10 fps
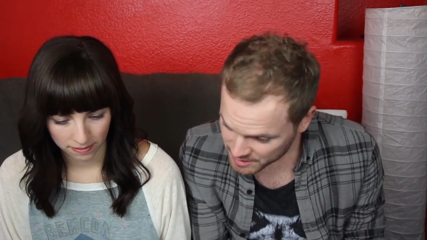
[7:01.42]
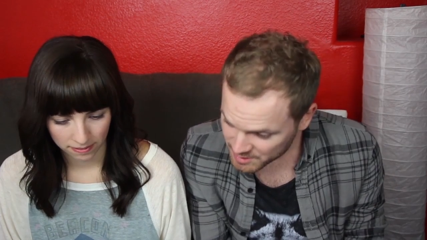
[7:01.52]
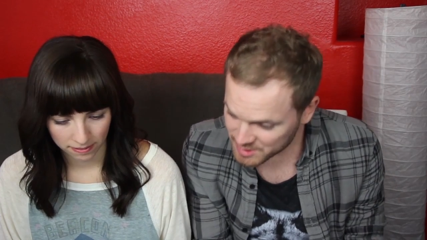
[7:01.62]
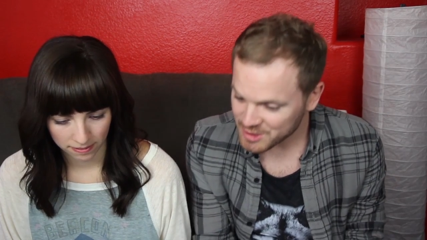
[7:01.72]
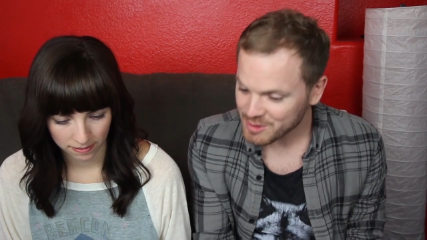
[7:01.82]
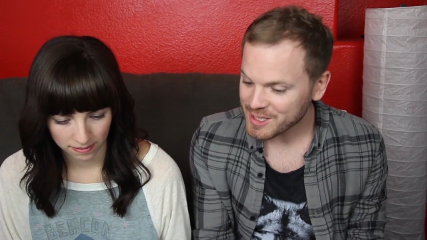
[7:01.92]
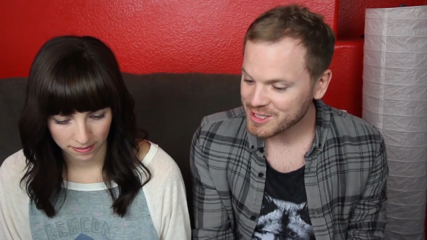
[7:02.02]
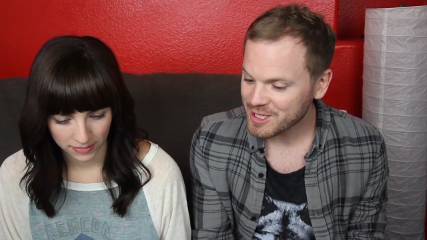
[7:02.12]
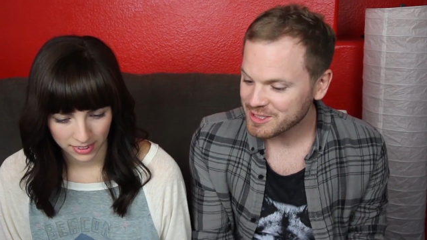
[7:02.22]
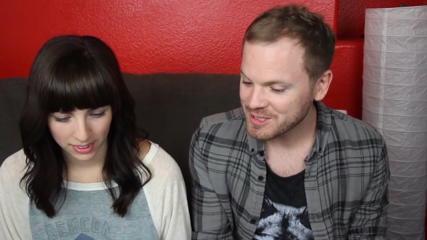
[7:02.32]
Speaker 1: Do you still watch
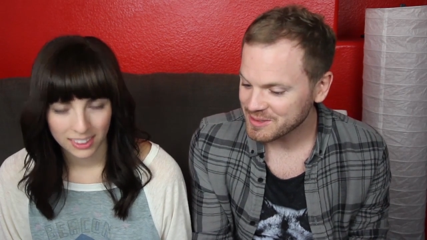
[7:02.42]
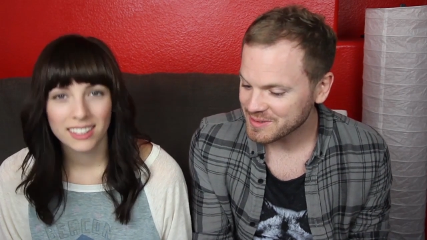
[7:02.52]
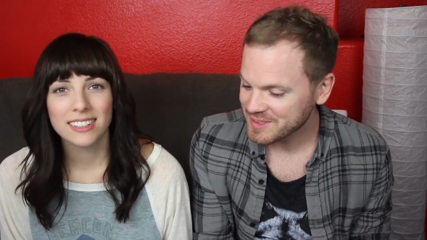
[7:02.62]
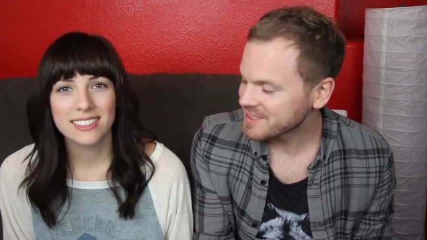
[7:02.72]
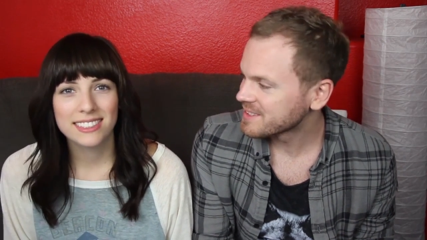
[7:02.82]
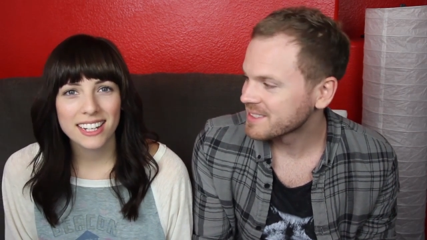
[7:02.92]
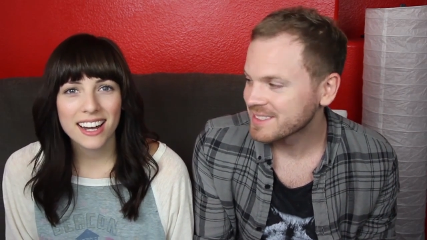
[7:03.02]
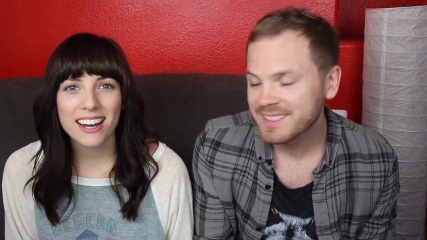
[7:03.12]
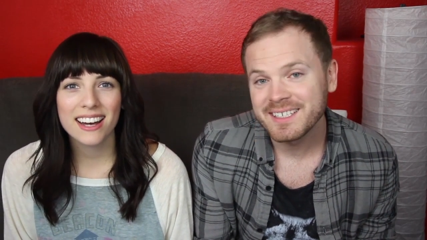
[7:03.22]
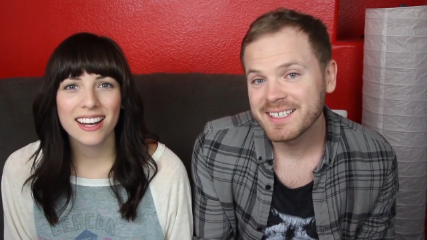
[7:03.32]
cartoons?
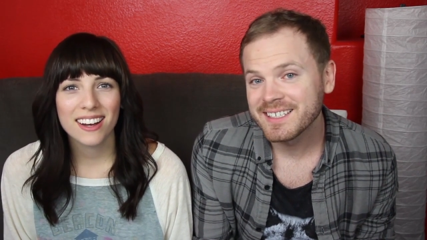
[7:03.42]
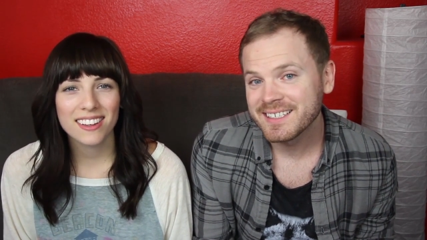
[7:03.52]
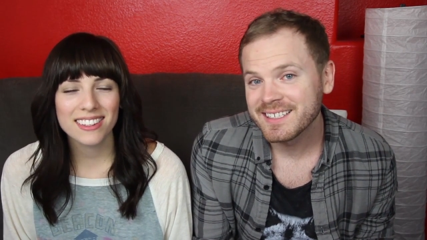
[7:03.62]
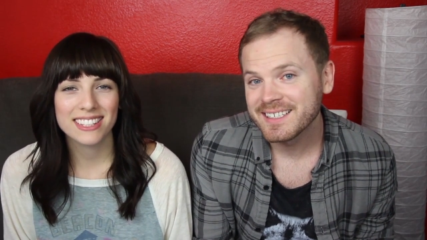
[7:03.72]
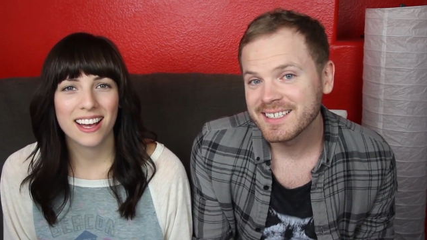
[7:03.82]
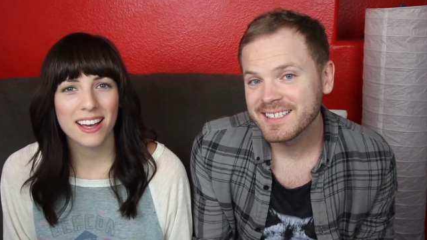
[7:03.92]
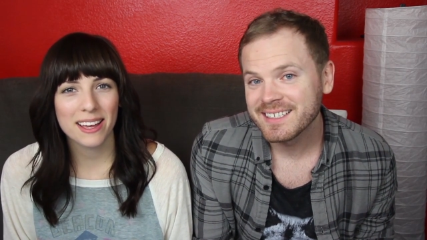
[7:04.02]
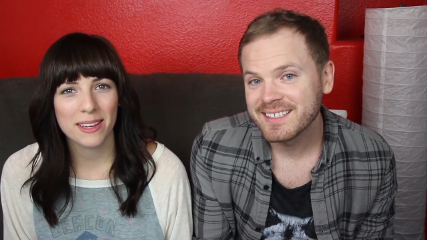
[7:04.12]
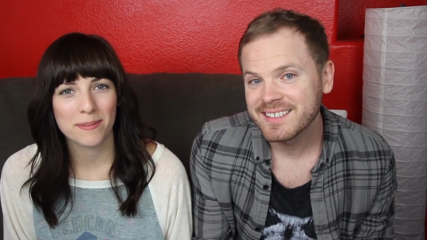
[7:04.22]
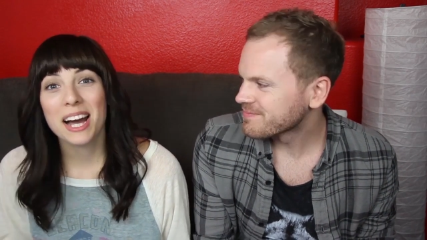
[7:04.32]
Speaker 2: Duh, all the
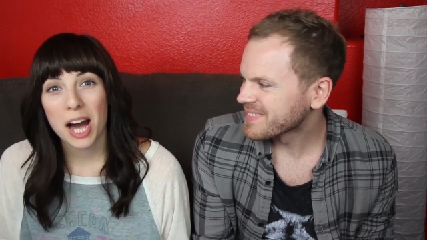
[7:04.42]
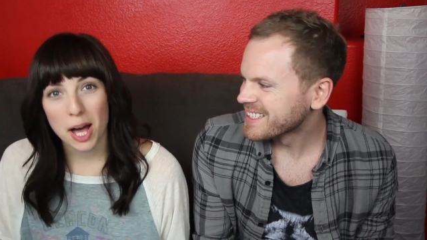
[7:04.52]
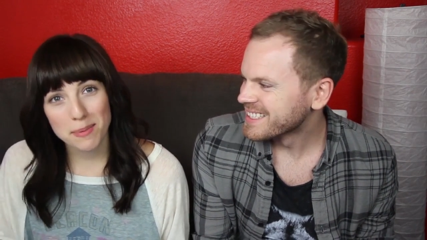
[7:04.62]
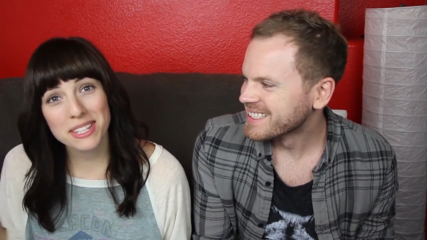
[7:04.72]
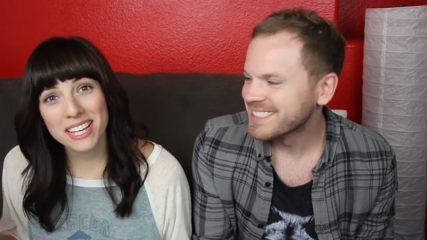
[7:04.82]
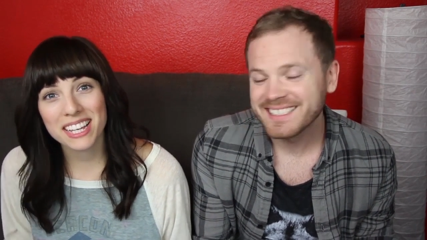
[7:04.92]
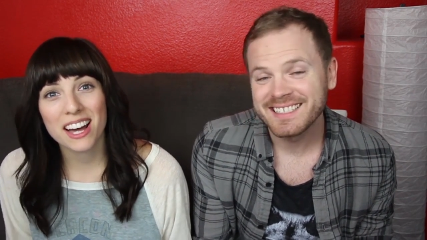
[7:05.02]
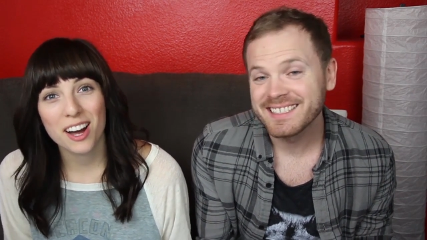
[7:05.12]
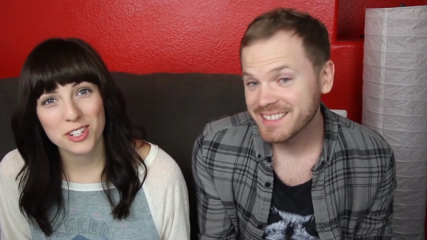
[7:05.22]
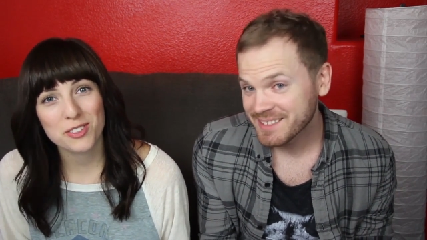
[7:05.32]
time. I'll be like
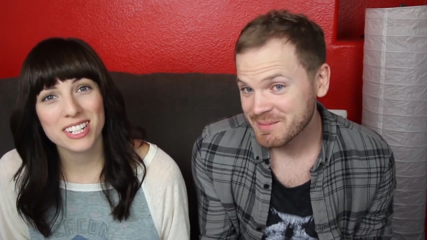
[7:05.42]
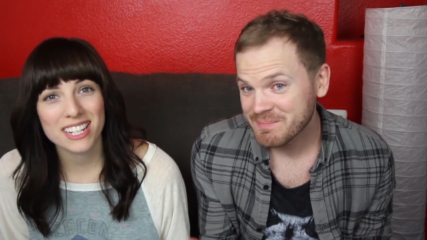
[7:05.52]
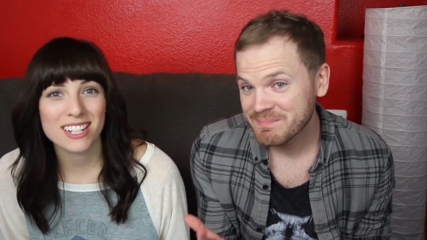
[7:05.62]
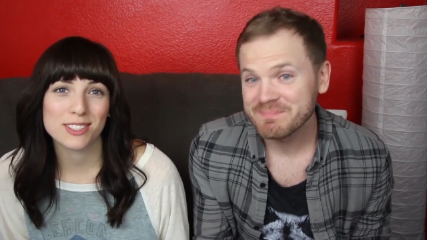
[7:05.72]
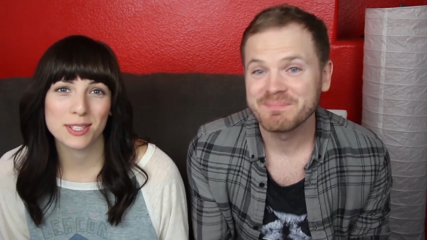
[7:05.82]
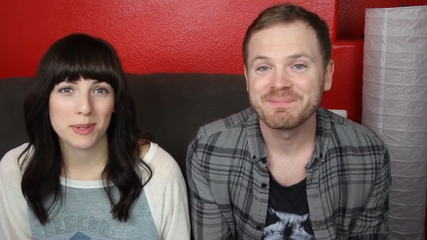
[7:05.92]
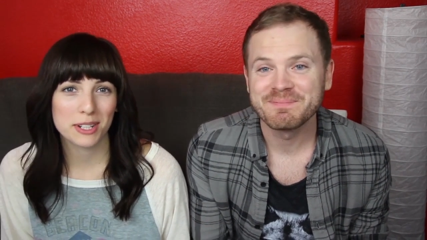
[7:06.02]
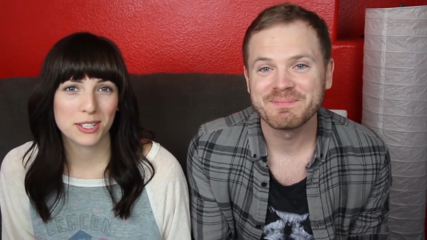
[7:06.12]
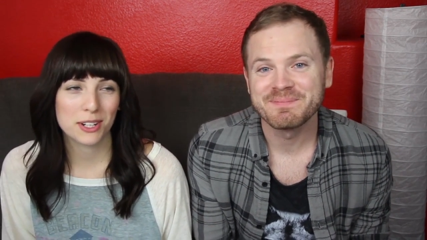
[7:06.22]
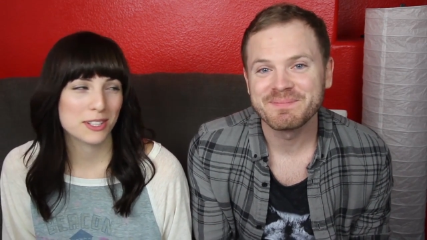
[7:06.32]
100 and I'll still
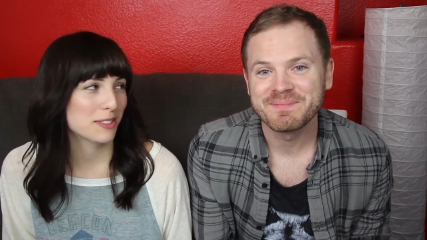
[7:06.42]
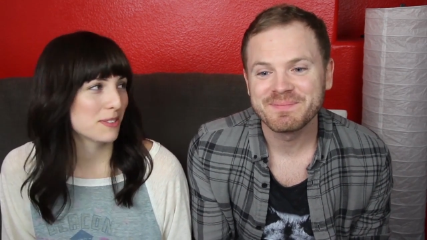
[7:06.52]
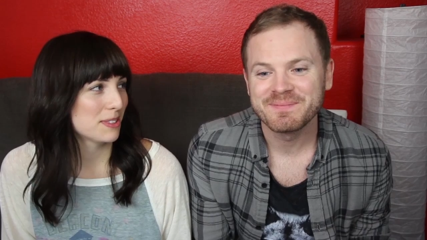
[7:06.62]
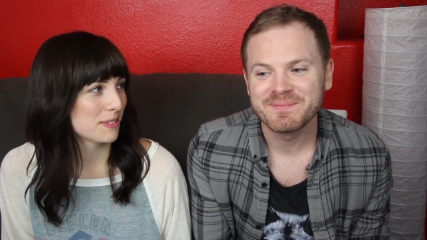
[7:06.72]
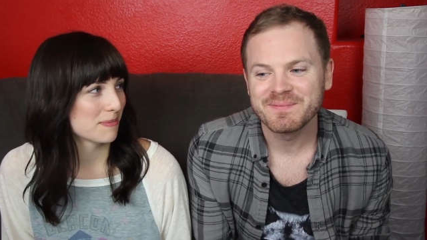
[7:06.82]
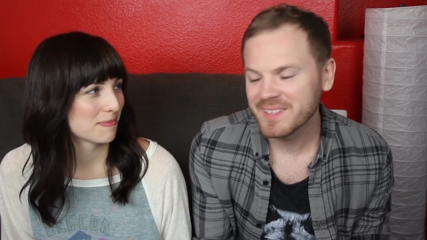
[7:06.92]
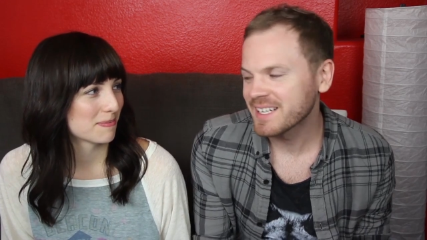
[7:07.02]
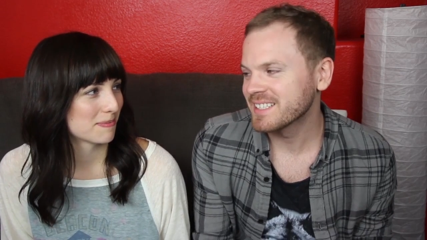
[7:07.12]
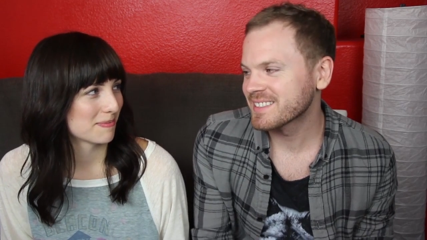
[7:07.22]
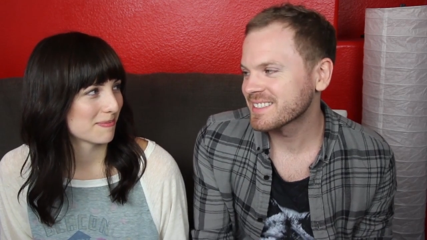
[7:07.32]
watch cartoons.
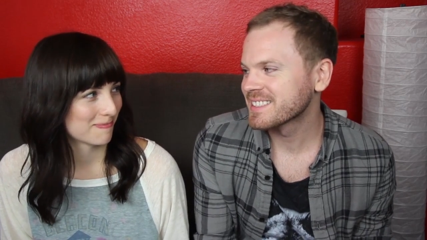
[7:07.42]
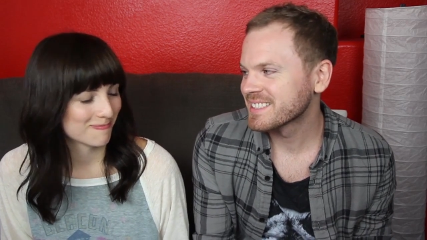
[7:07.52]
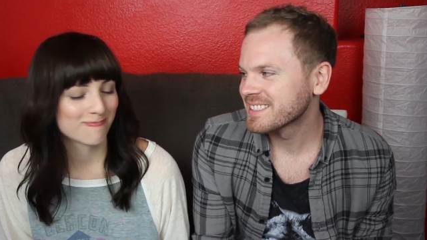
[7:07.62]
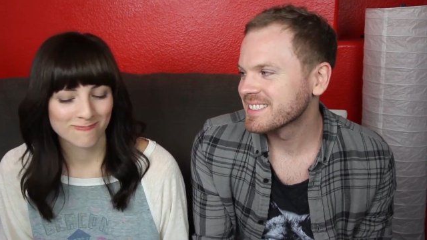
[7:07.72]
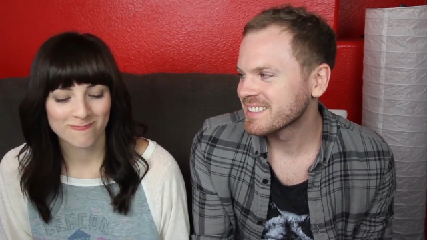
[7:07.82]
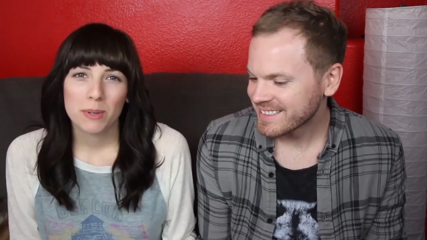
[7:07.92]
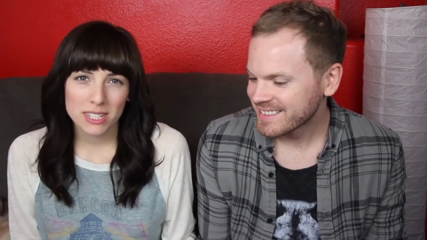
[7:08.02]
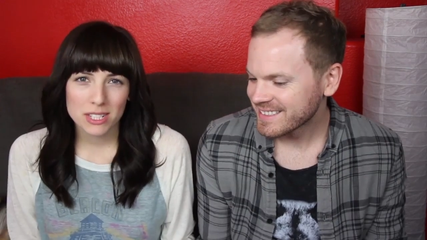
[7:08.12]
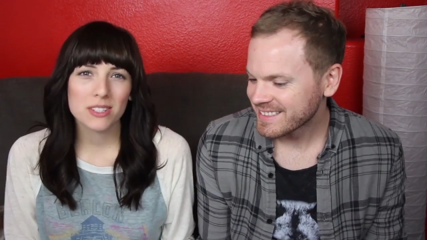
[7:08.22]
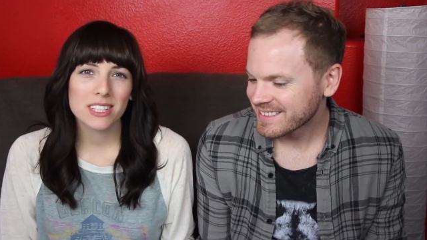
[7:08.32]
Speaker 1: Nice.
Speaker 2: What
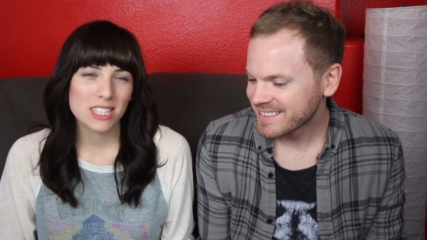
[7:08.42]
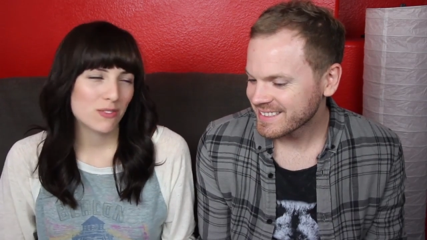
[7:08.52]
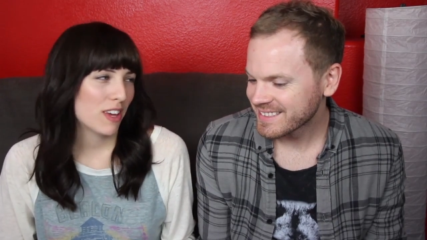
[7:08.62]
is your least